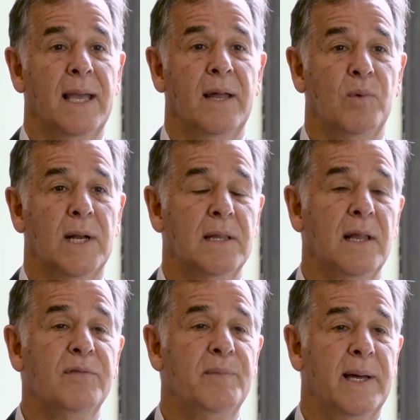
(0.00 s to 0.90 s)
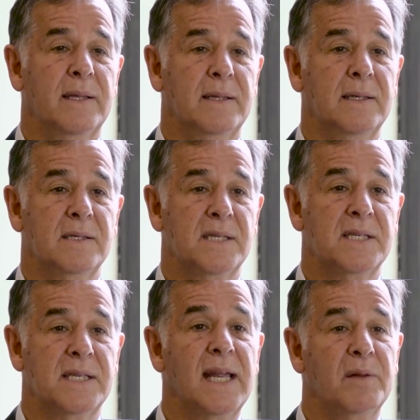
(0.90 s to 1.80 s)
And what I love about the
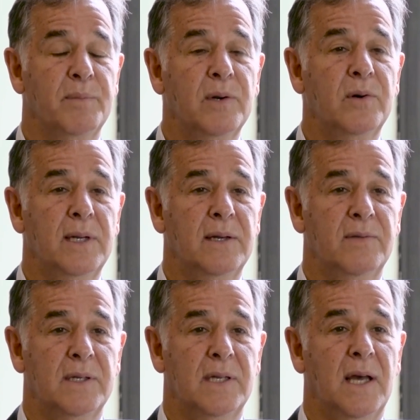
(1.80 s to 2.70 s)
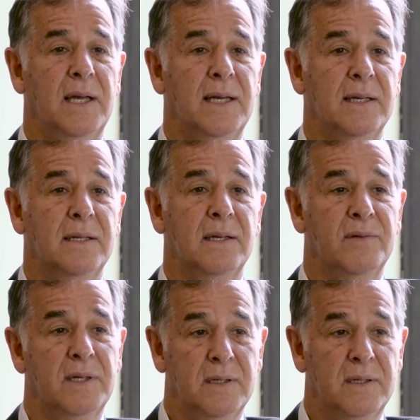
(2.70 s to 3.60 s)
sustainability of the diet,
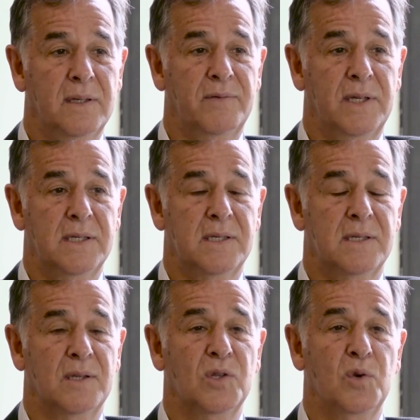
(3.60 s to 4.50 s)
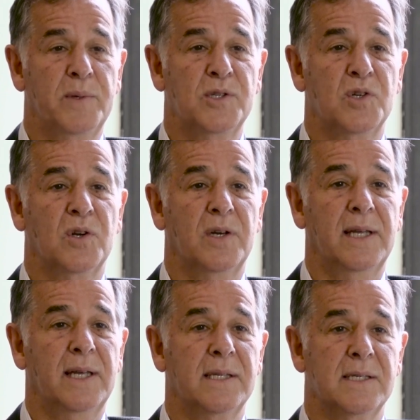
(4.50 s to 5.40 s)
of this Lumen
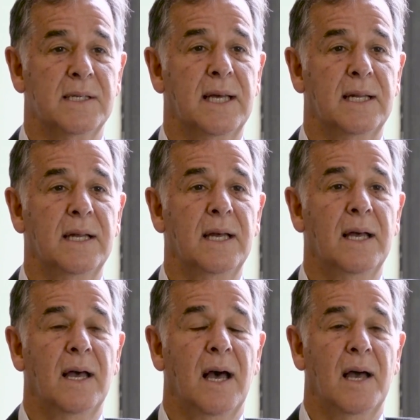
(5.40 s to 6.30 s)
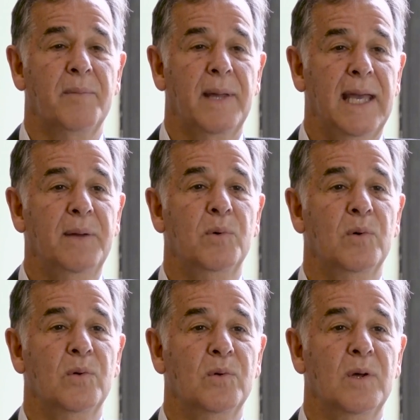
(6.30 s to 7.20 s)
journey, is that I'm
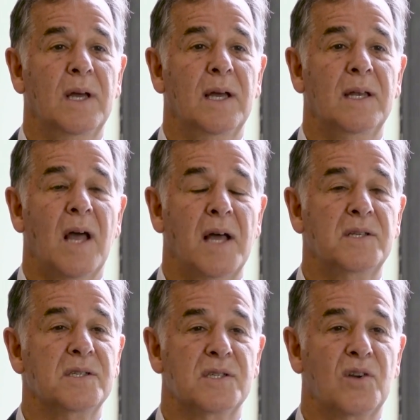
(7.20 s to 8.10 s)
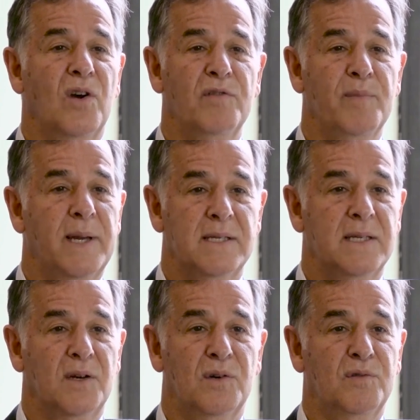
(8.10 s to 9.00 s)
able not to starve
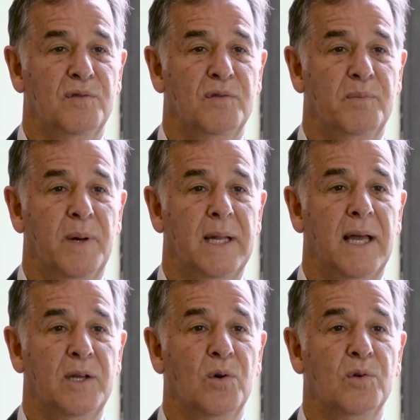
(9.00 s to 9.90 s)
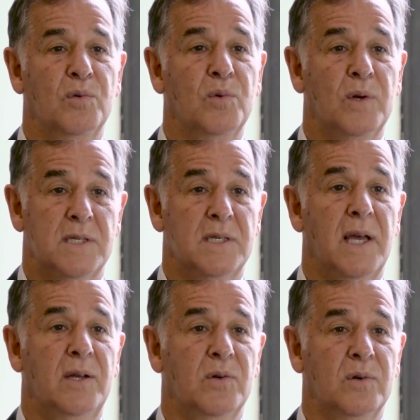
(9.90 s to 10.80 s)
myself, but I go through a
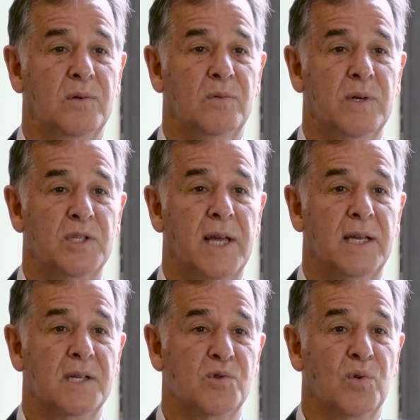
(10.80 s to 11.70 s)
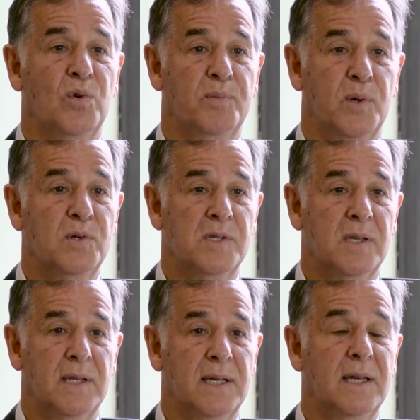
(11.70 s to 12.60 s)
cycle which I control
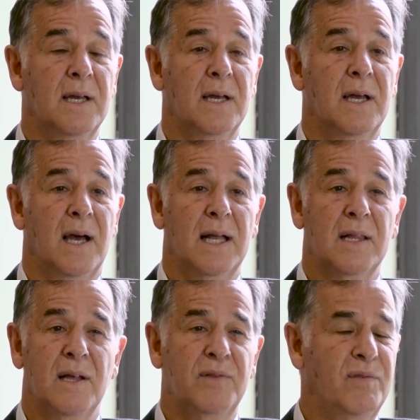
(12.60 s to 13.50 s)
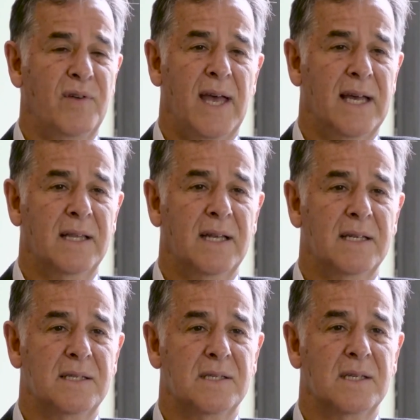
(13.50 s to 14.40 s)
personally. I love the fact that
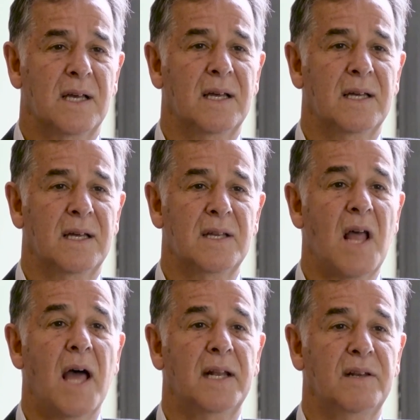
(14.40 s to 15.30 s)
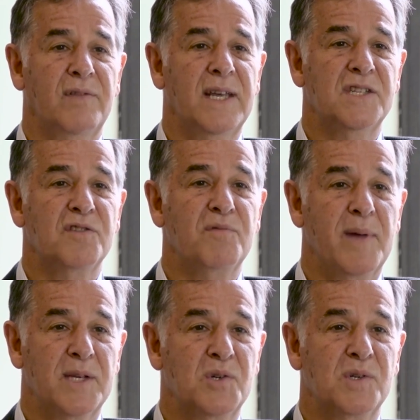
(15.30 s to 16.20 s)
it's a non-invasive
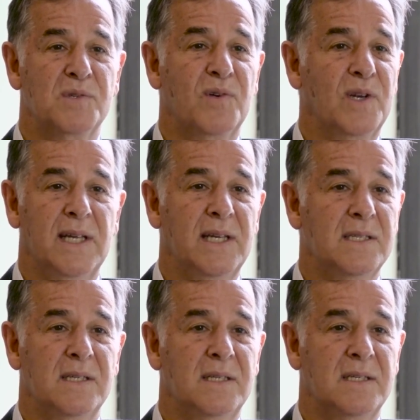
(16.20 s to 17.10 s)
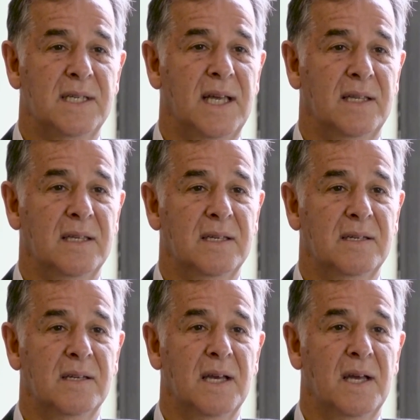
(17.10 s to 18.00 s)
measure. It's very easy to take
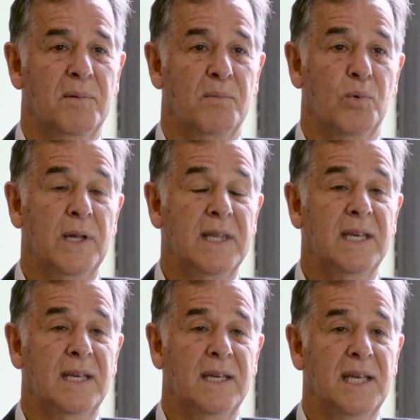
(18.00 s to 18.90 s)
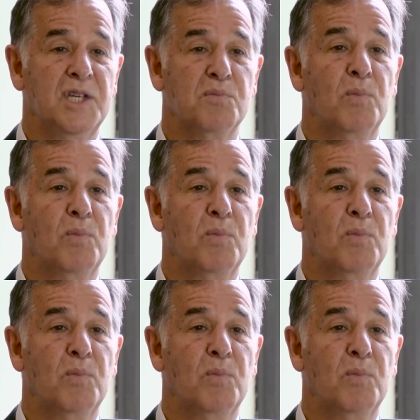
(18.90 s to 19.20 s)
the breathing each